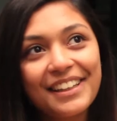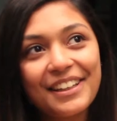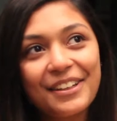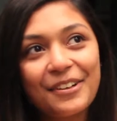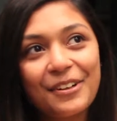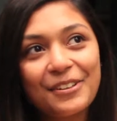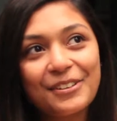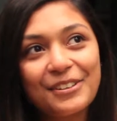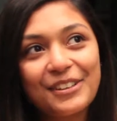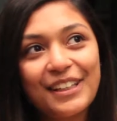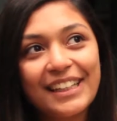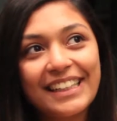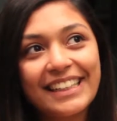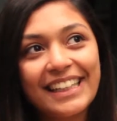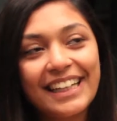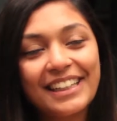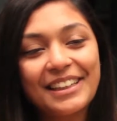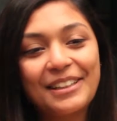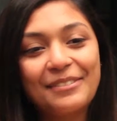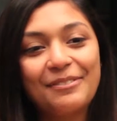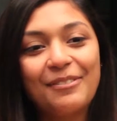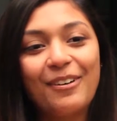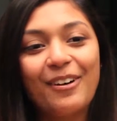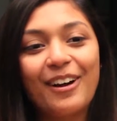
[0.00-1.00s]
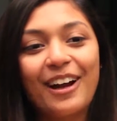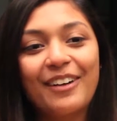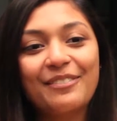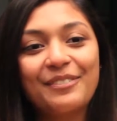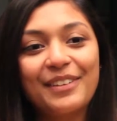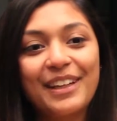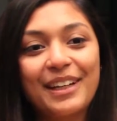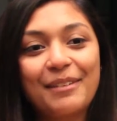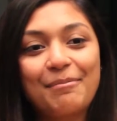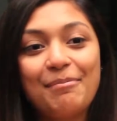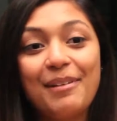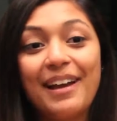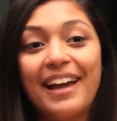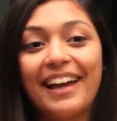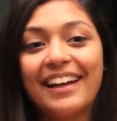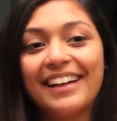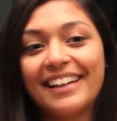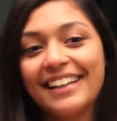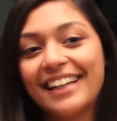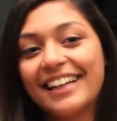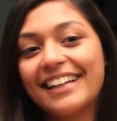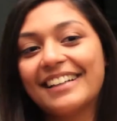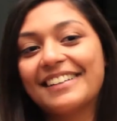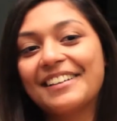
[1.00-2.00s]
The older I get, the more I'm like
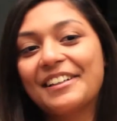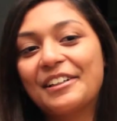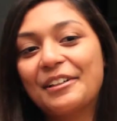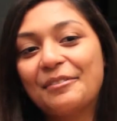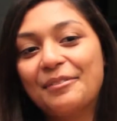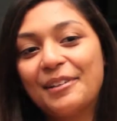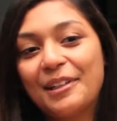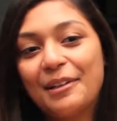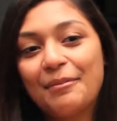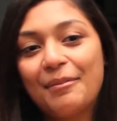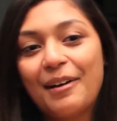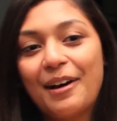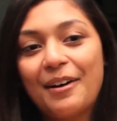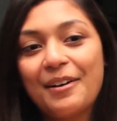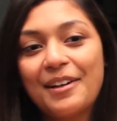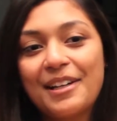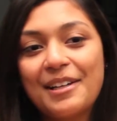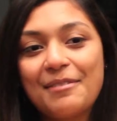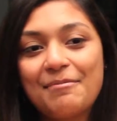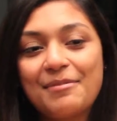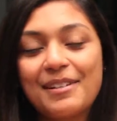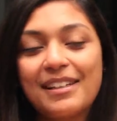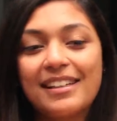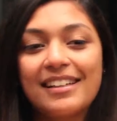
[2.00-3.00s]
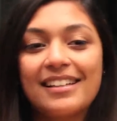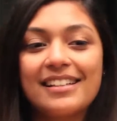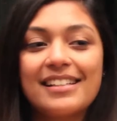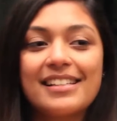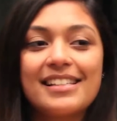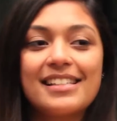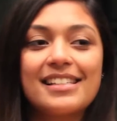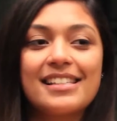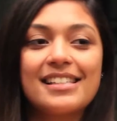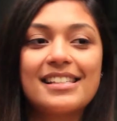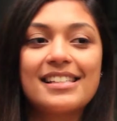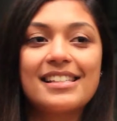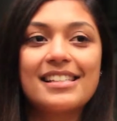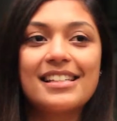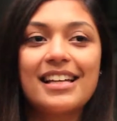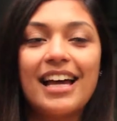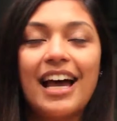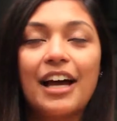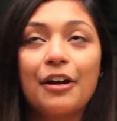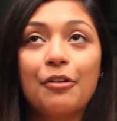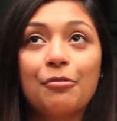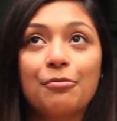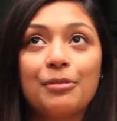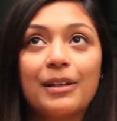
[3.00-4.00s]
panicking a little bit about it because
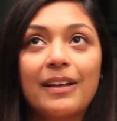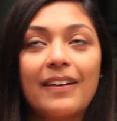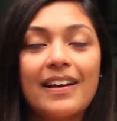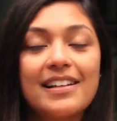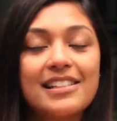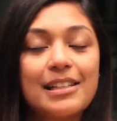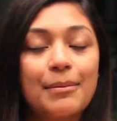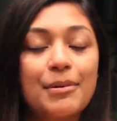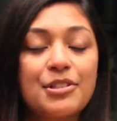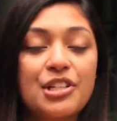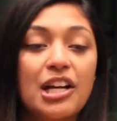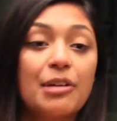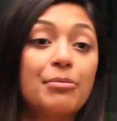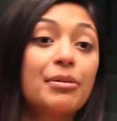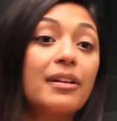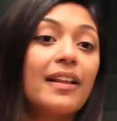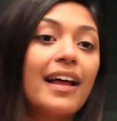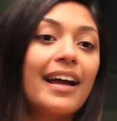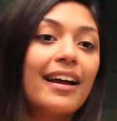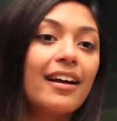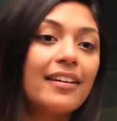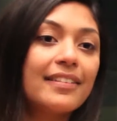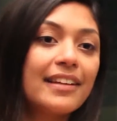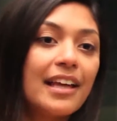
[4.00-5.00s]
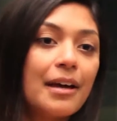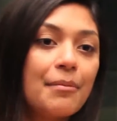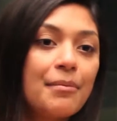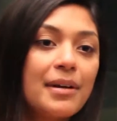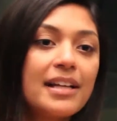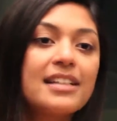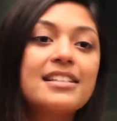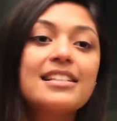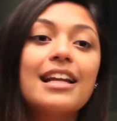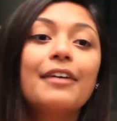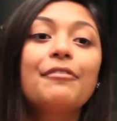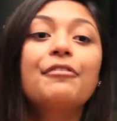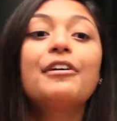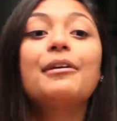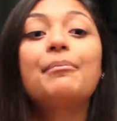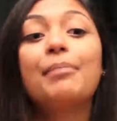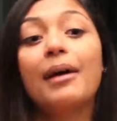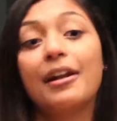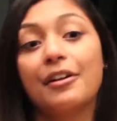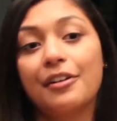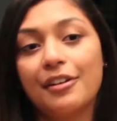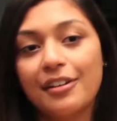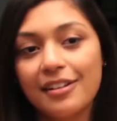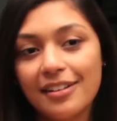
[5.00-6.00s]
I don't realize how much I rely on them. It's definitely
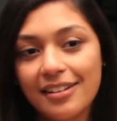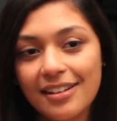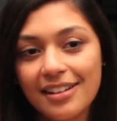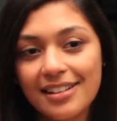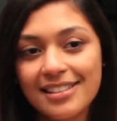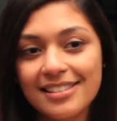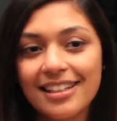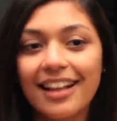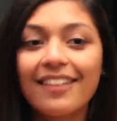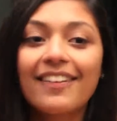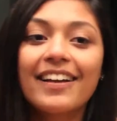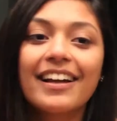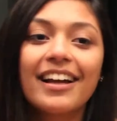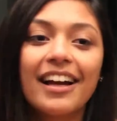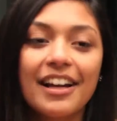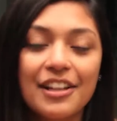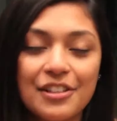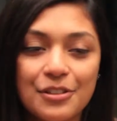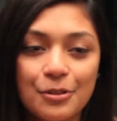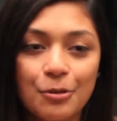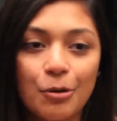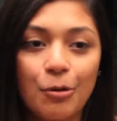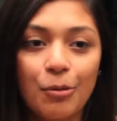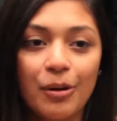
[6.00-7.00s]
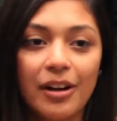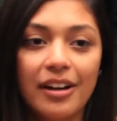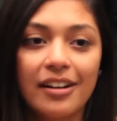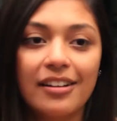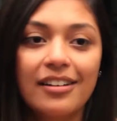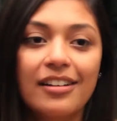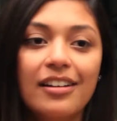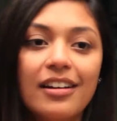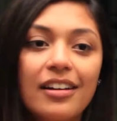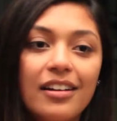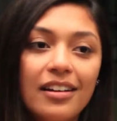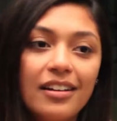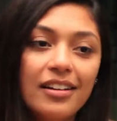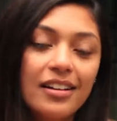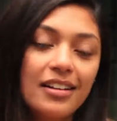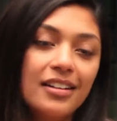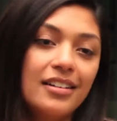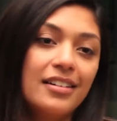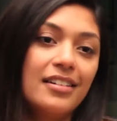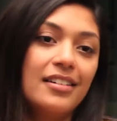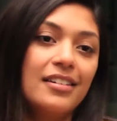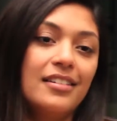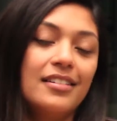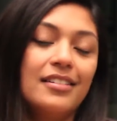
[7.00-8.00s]
better. It's not like high school where
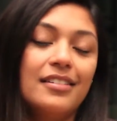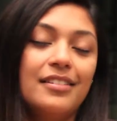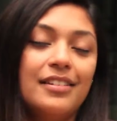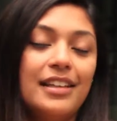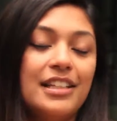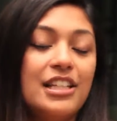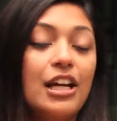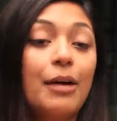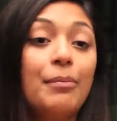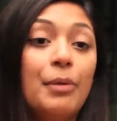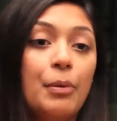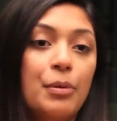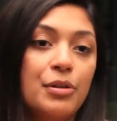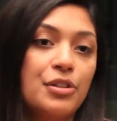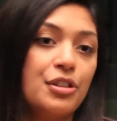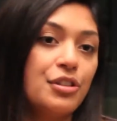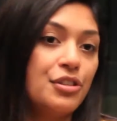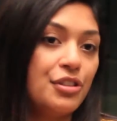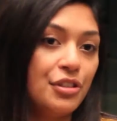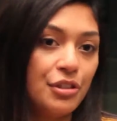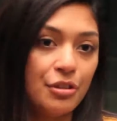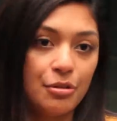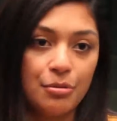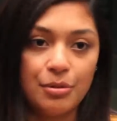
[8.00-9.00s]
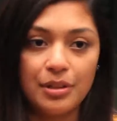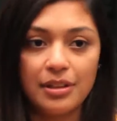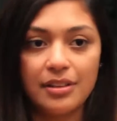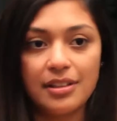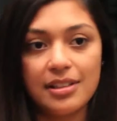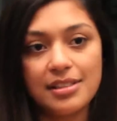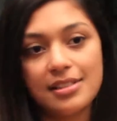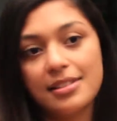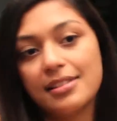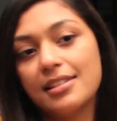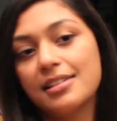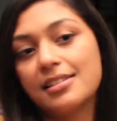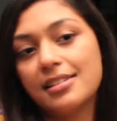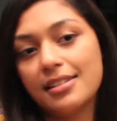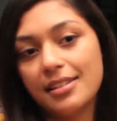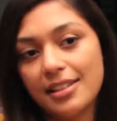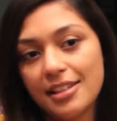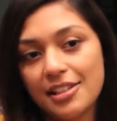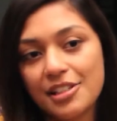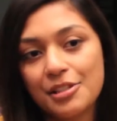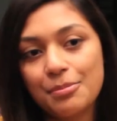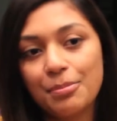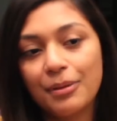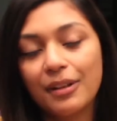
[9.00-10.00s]
they tell me what to do and this and this and
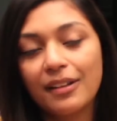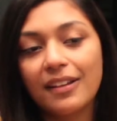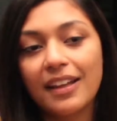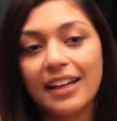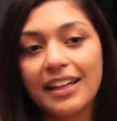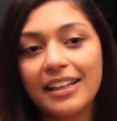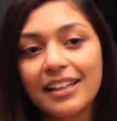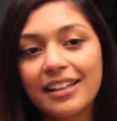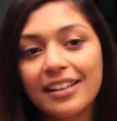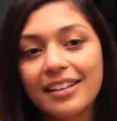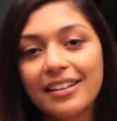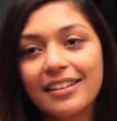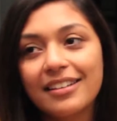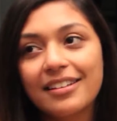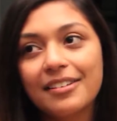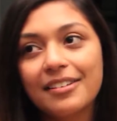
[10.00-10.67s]
this, but like